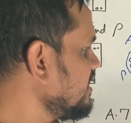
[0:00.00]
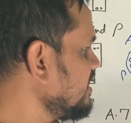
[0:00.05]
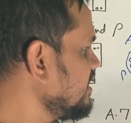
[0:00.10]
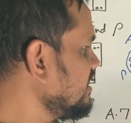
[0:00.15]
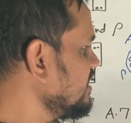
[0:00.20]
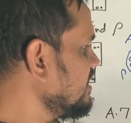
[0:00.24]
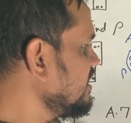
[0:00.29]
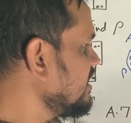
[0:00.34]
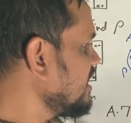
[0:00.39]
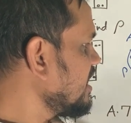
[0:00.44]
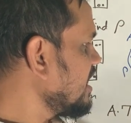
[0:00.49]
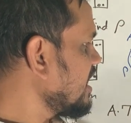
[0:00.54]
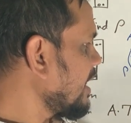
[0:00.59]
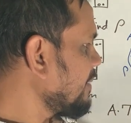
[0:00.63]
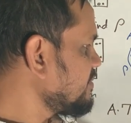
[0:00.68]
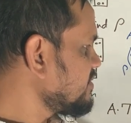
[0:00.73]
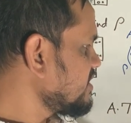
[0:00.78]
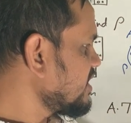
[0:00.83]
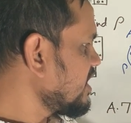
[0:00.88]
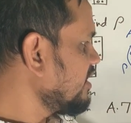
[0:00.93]
E
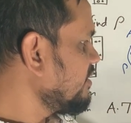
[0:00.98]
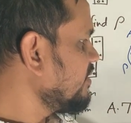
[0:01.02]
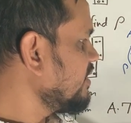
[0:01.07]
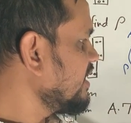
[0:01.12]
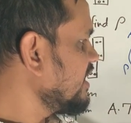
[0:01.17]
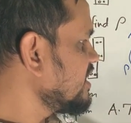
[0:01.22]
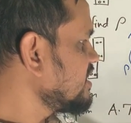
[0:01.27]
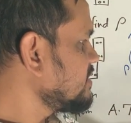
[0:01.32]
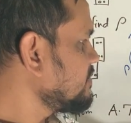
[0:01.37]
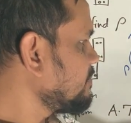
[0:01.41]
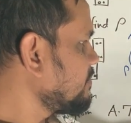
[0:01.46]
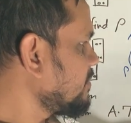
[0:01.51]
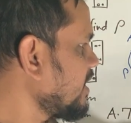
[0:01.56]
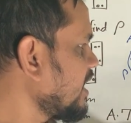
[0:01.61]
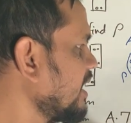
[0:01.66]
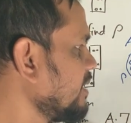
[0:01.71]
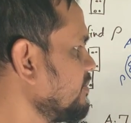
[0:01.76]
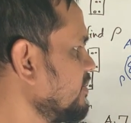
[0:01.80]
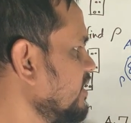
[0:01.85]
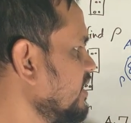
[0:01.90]
epsilon S
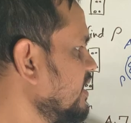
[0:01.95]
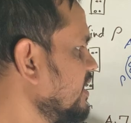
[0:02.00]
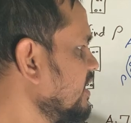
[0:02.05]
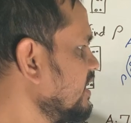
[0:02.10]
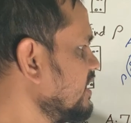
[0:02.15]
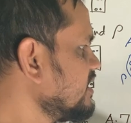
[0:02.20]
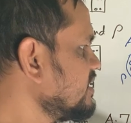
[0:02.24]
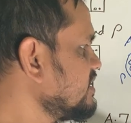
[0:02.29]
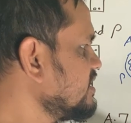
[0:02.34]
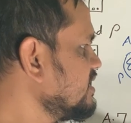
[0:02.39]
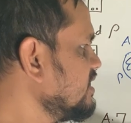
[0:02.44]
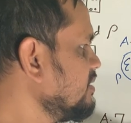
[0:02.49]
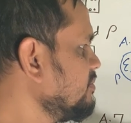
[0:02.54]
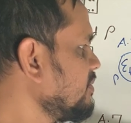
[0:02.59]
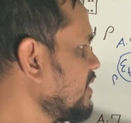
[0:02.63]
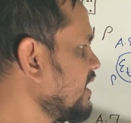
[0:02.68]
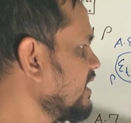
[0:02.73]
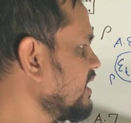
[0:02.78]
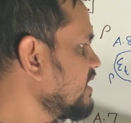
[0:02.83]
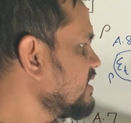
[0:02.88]
prime. C
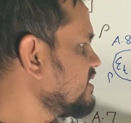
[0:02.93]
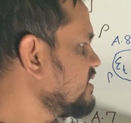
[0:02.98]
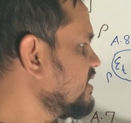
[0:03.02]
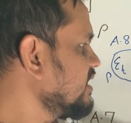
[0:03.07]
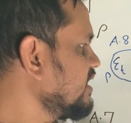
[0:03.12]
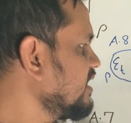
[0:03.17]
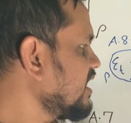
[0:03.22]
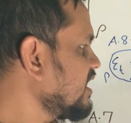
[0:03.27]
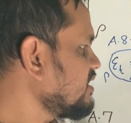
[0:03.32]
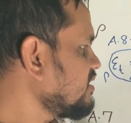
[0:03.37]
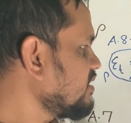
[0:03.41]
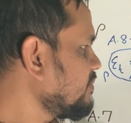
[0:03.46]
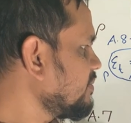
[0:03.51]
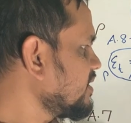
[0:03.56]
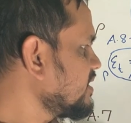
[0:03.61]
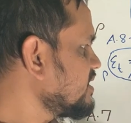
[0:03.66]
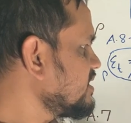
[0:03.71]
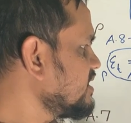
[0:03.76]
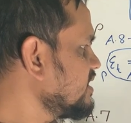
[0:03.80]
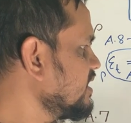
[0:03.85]
minus D dash
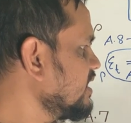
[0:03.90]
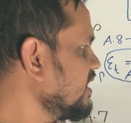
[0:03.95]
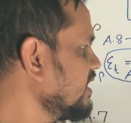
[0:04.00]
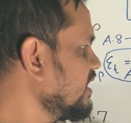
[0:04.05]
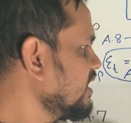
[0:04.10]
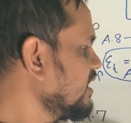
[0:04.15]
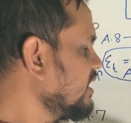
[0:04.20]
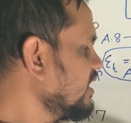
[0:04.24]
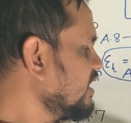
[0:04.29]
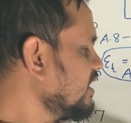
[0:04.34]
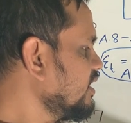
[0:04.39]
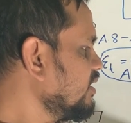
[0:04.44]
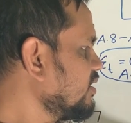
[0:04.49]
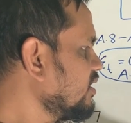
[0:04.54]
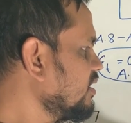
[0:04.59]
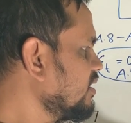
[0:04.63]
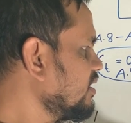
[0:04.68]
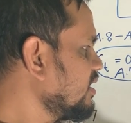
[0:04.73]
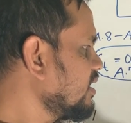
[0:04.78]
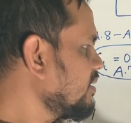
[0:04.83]
over C
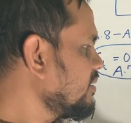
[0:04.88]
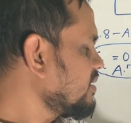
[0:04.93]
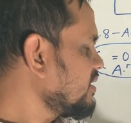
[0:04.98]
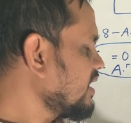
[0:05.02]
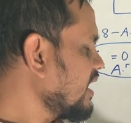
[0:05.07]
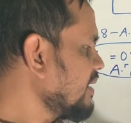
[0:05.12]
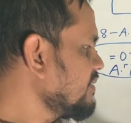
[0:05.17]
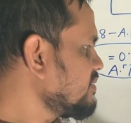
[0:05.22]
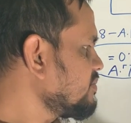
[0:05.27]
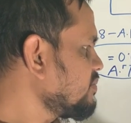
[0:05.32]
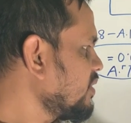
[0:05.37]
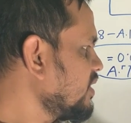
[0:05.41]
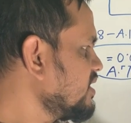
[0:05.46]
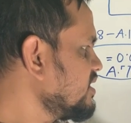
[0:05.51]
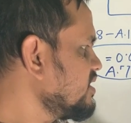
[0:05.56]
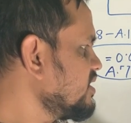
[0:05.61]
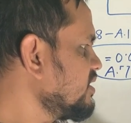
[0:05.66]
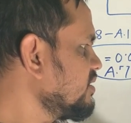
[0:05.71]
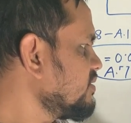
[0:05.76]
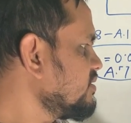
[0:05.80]
times
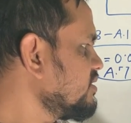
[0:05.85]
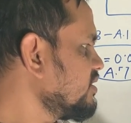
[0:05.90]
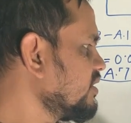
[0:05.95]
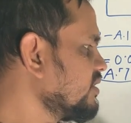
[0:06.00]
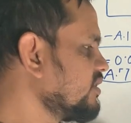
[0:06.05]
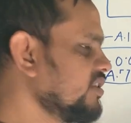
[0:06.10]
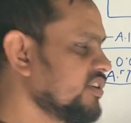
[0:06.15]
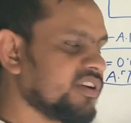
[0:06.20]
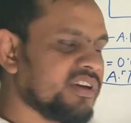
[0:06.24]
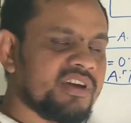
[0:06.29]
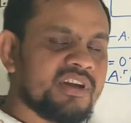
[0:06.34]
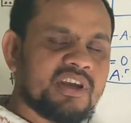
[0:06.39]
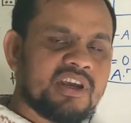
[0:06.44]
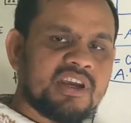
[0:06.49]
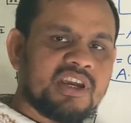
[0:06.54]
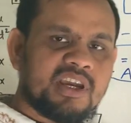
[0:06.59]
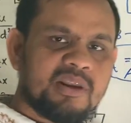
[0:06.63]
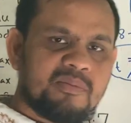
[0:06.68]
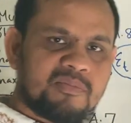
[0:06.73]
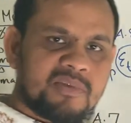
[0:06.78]
0.003.
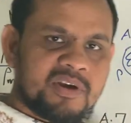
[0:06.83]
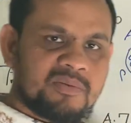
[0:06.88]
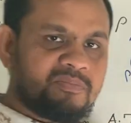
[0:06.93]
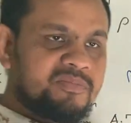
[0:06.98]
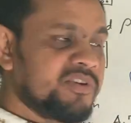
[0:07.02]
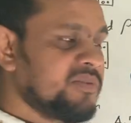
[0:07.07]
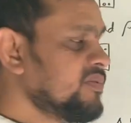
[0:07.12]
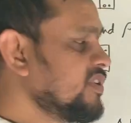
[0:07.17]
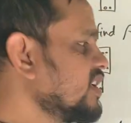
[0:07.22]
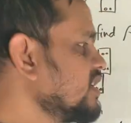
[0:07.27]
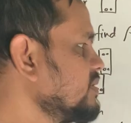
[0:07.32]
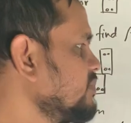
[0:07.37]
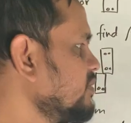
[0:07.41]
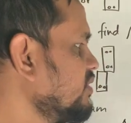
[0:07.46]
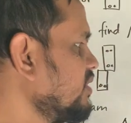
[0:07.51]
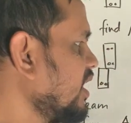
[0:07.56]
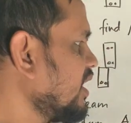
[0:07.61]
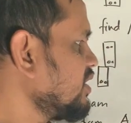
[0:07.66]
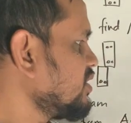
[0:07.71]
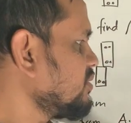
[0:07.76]
In my previous
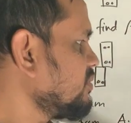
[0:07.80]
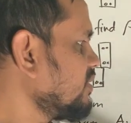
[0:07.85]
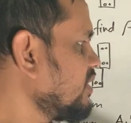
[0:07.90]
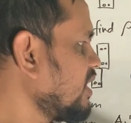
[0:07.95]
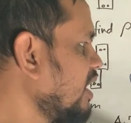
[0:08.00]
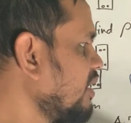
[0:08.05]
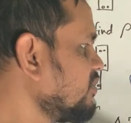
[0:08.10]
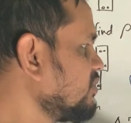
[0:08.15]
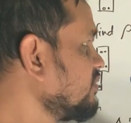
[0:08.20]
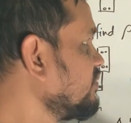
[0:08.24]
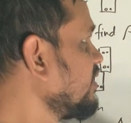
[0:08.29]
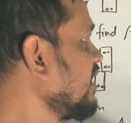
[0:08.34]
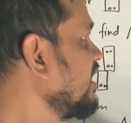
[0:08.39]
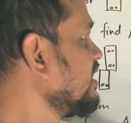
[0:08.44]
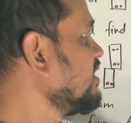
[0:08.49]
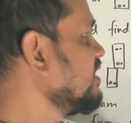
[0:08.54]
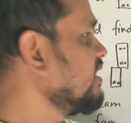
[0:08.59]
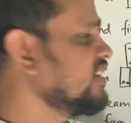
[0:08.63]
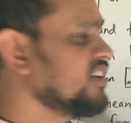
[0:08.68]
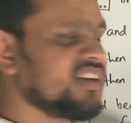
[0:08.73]
video, I showed how to
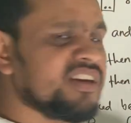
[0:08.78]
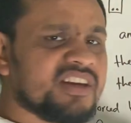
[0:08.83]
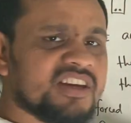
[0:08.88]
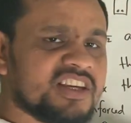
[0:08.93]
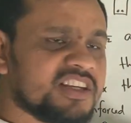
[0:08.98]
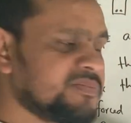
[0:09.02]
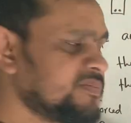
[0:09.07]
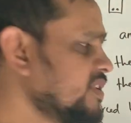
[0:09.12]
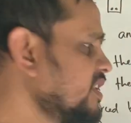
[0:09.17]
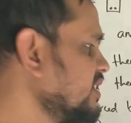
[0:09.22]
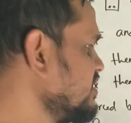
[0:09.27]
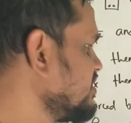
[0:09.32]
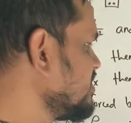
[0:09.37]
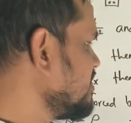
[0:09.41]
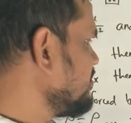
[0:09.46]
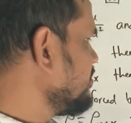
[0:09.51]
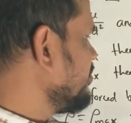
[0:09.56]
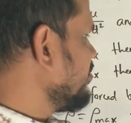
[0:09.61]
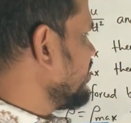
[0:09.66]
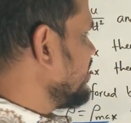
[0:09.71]
find it. It's very
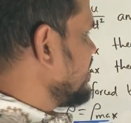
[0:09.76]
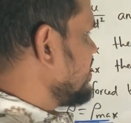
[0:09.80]
simple.